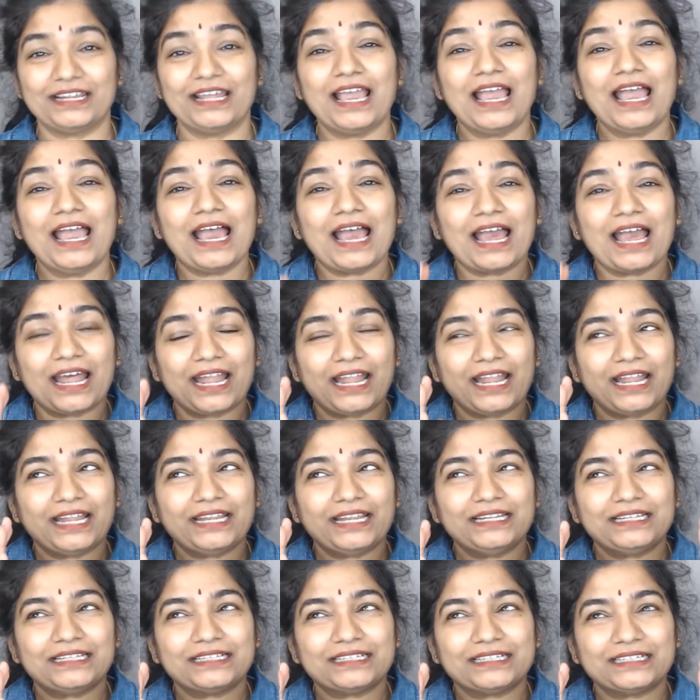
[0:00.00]
and
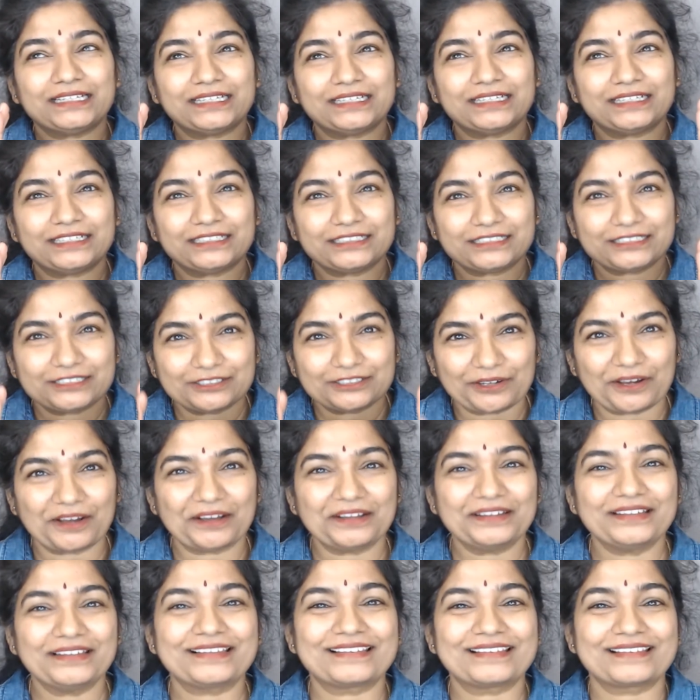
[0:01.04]
to
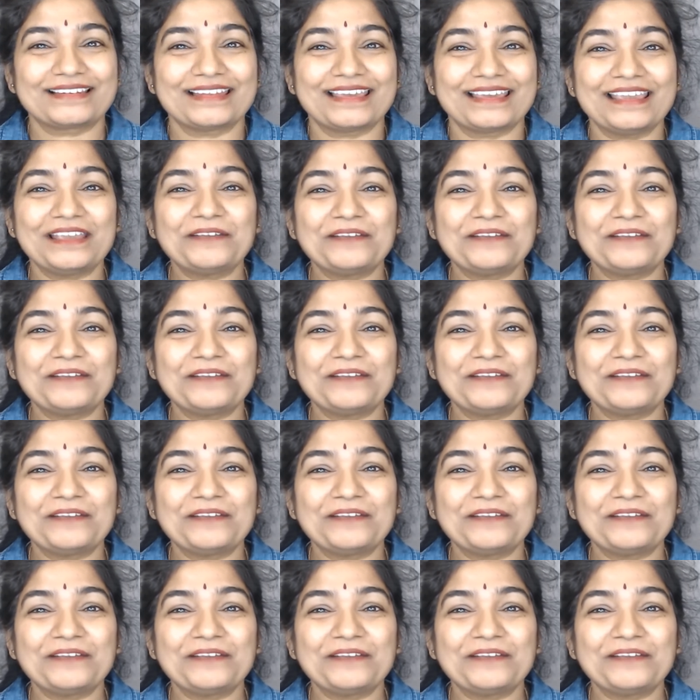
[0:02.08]
honestly,